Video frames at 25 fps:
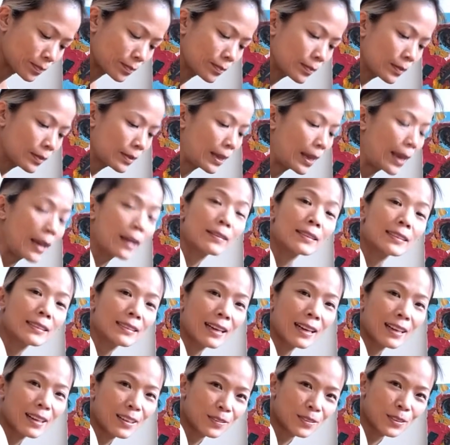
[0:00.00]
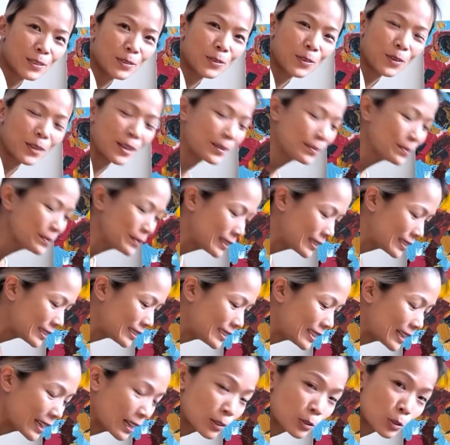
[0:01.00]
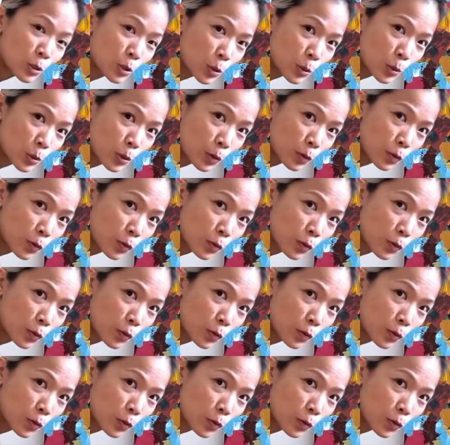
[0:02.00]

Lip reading: hairy side of the forearm down to the